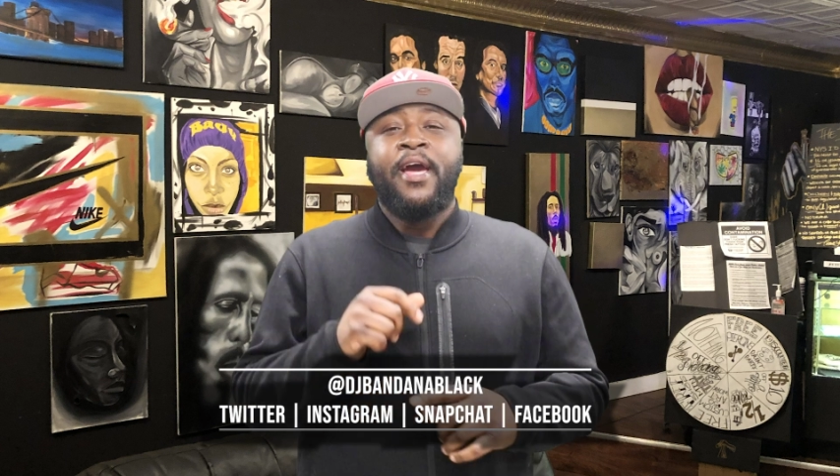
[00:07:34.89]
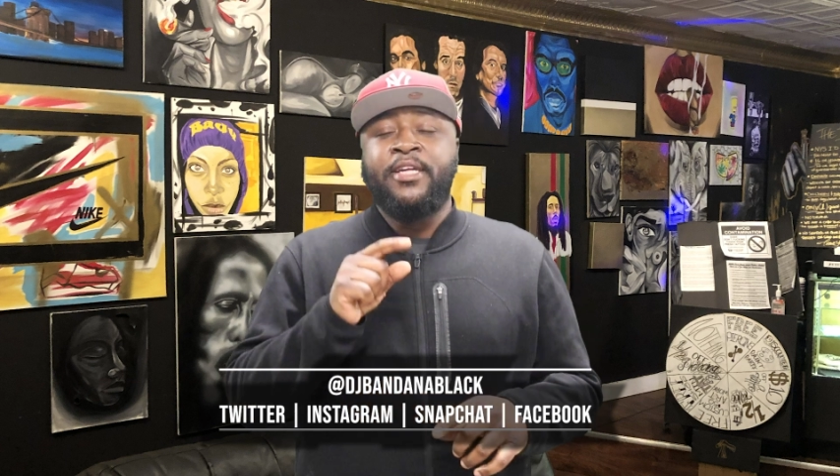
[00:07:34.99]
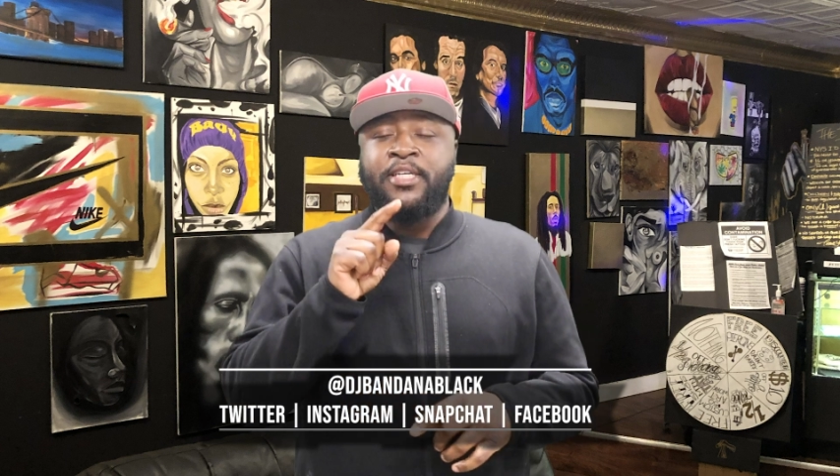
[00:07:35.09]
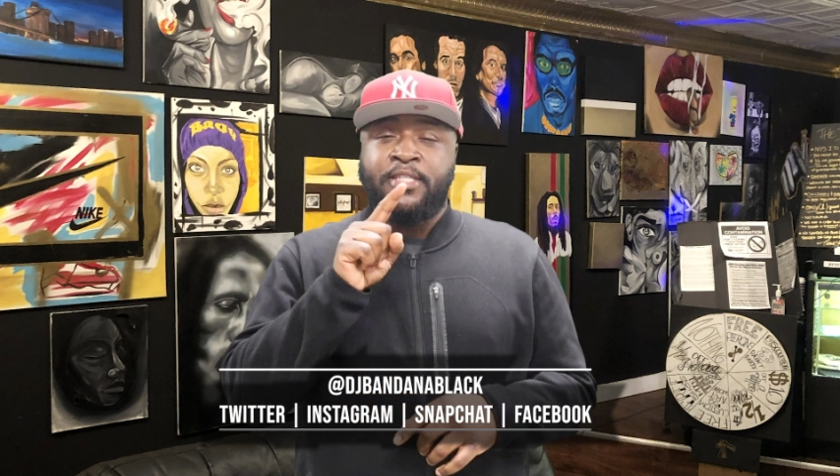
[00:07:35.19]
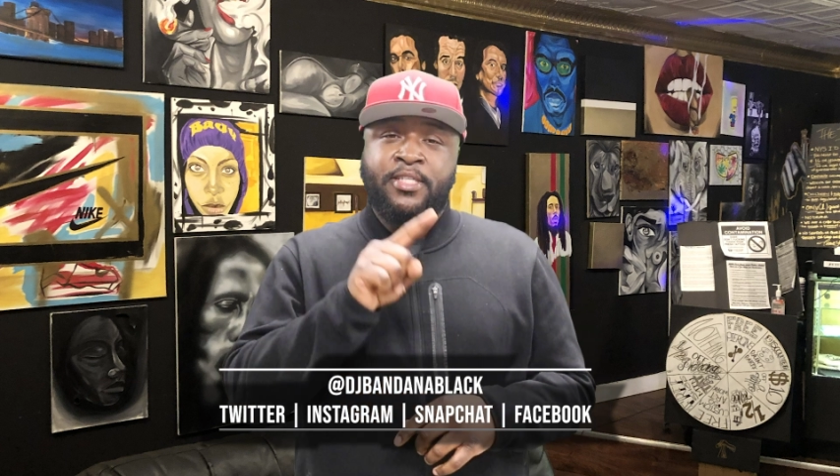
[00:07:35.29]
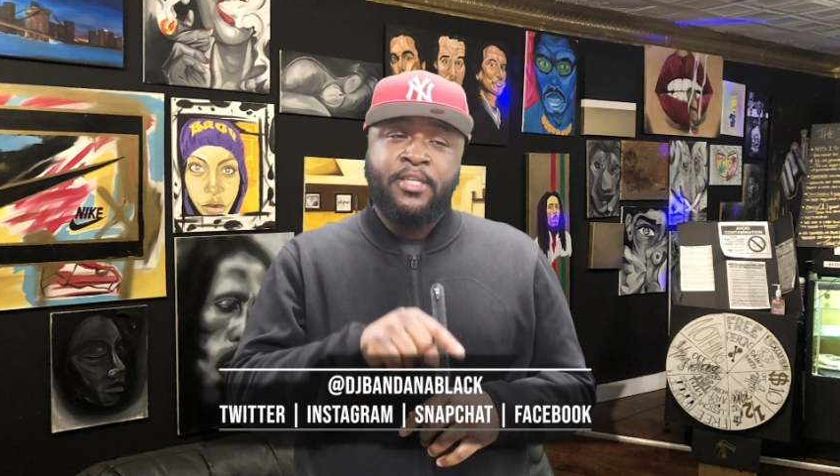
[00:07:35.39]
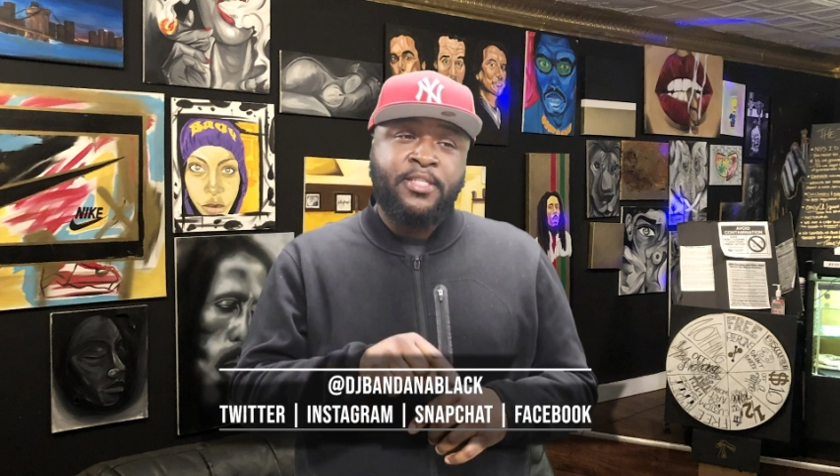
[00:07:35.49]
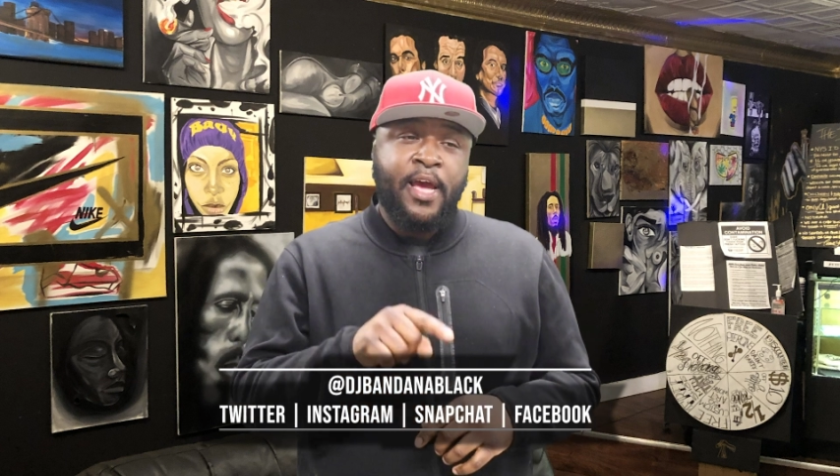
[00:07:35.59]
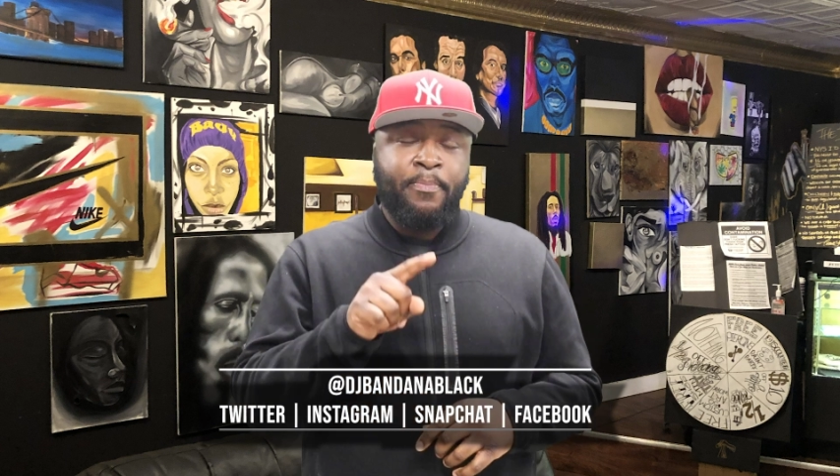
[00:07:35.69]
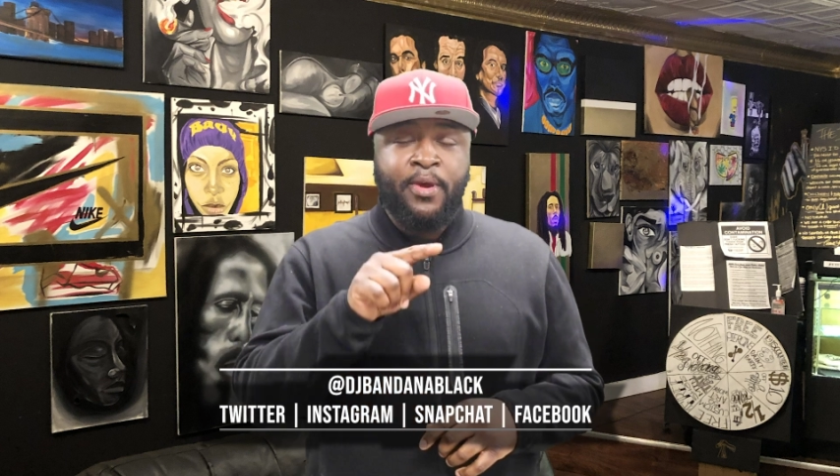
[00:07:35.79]
and just
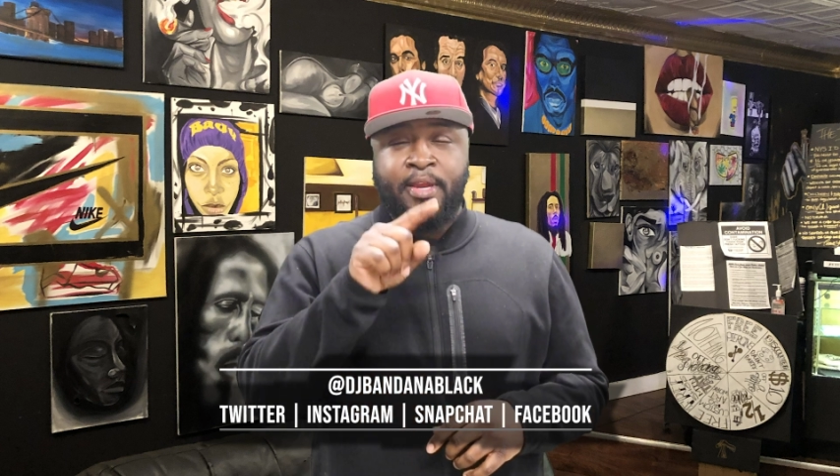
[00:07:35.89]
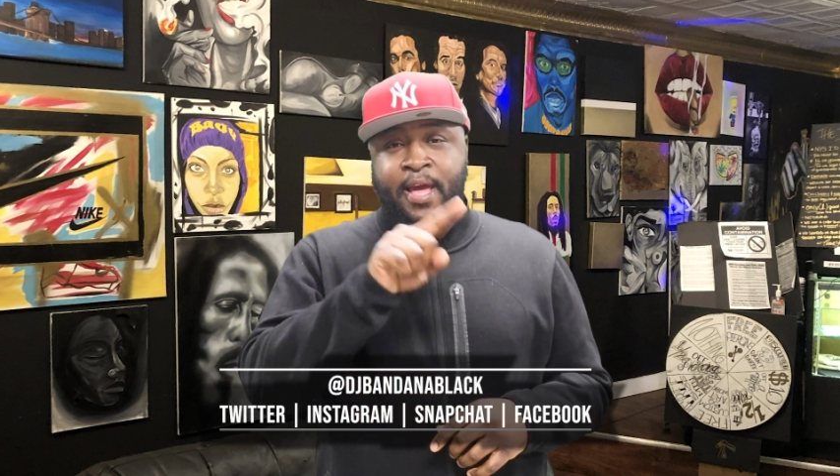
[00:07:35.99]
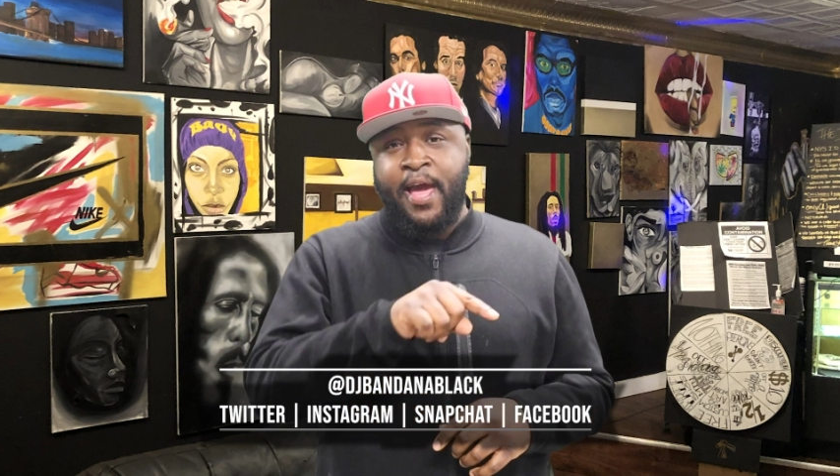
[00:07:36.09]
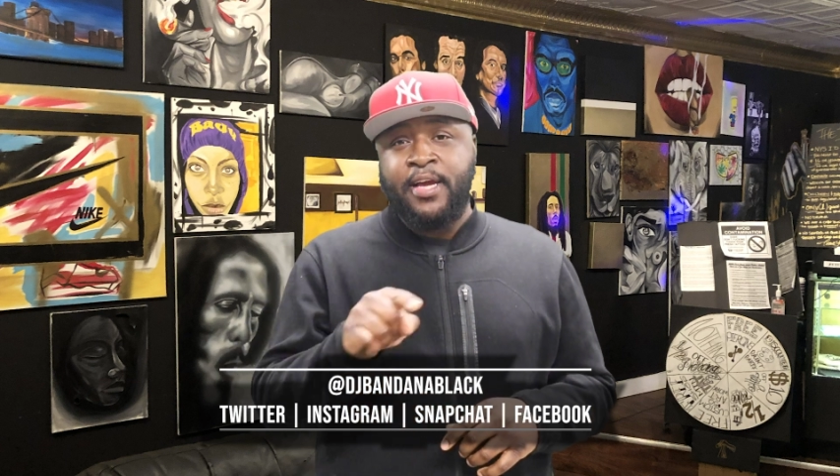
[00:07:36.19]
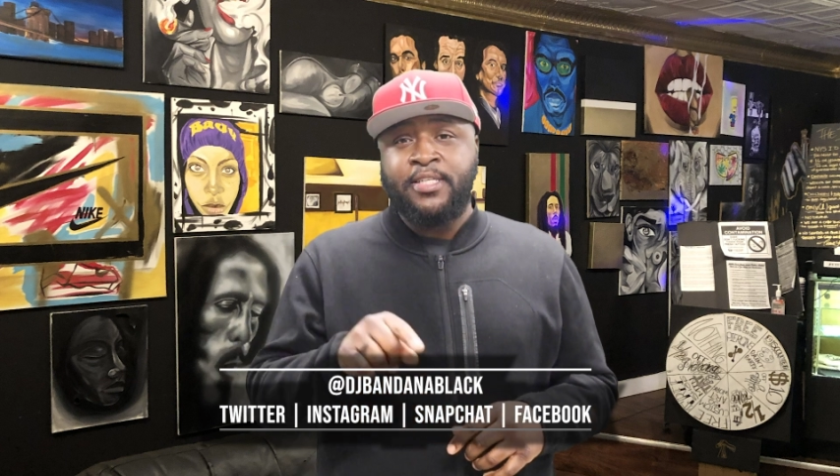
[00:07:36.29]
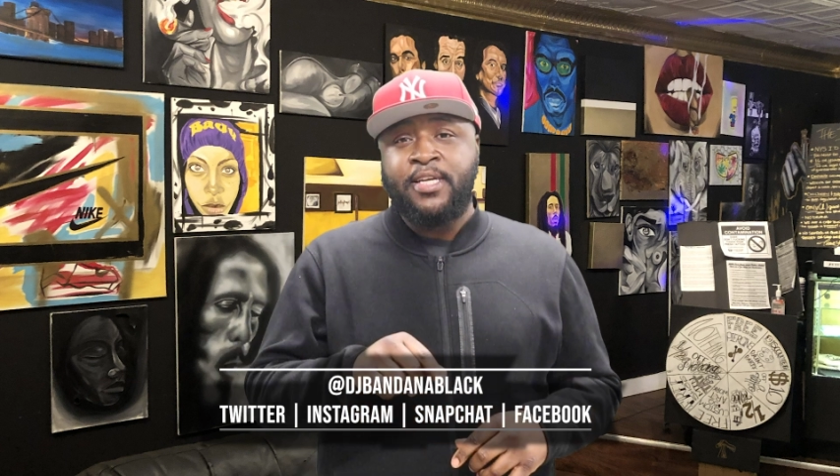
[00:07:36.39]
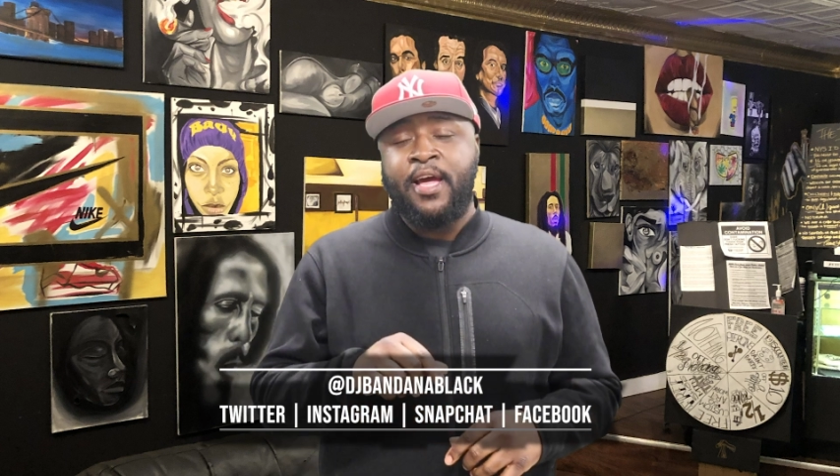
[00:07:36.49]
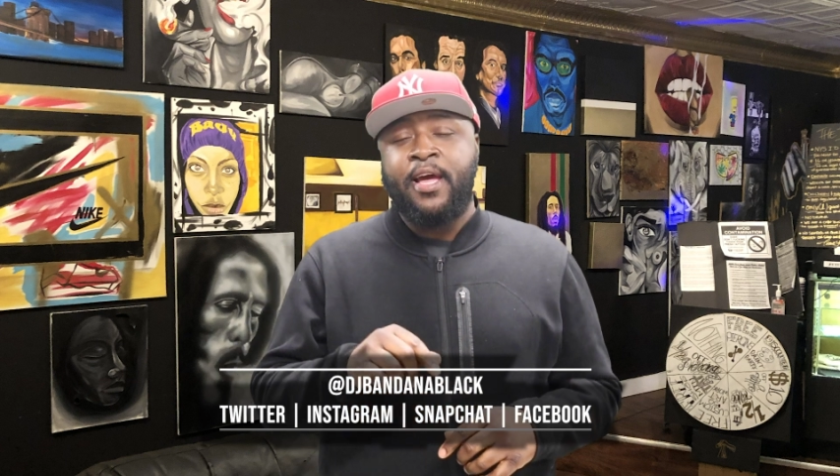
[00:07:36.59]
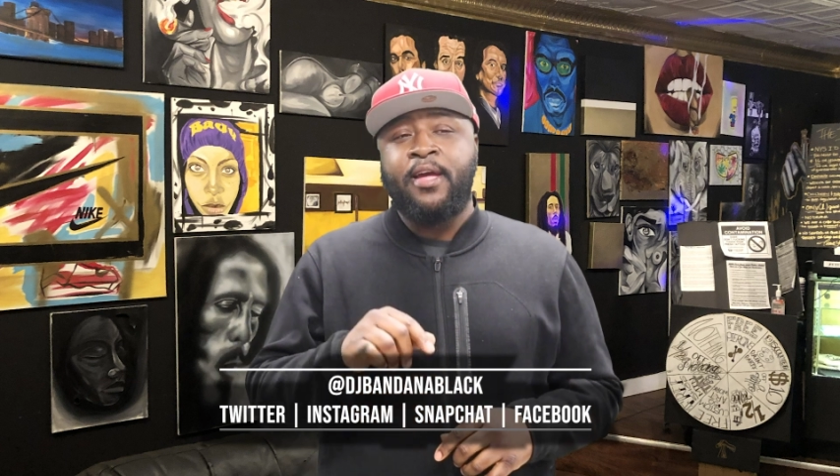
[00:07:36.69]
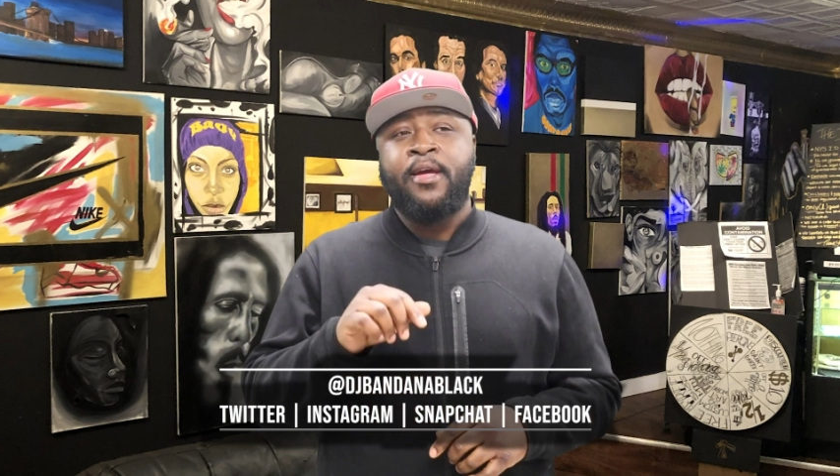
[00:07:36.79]
type in
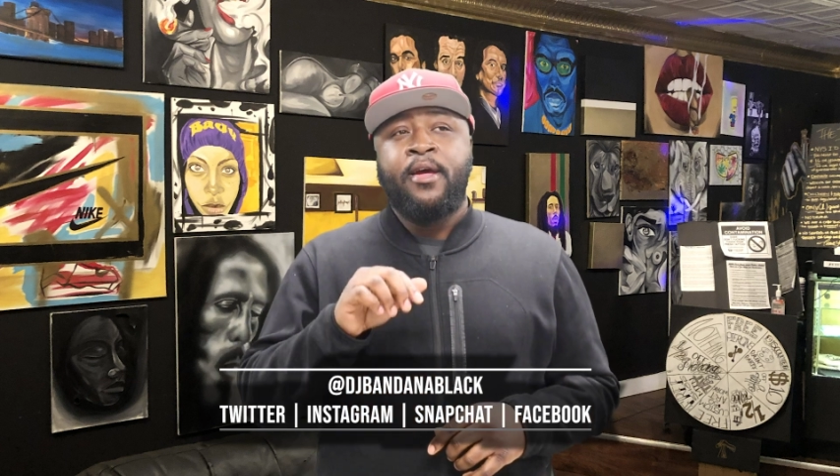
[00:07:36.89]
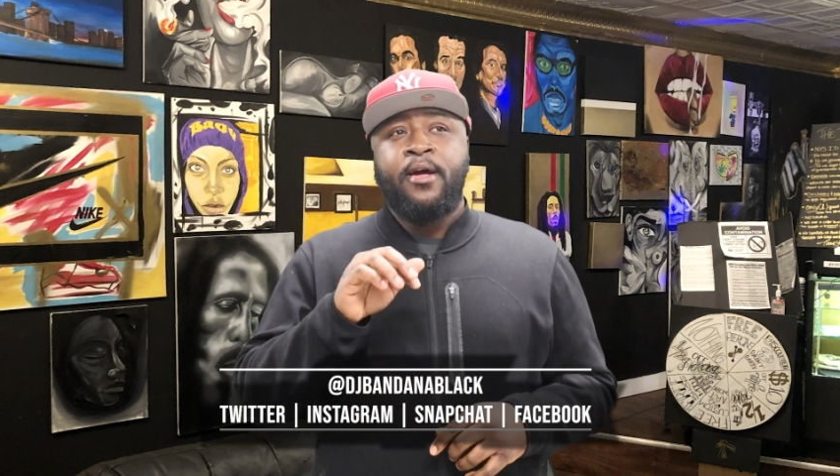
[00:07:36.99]
hashtag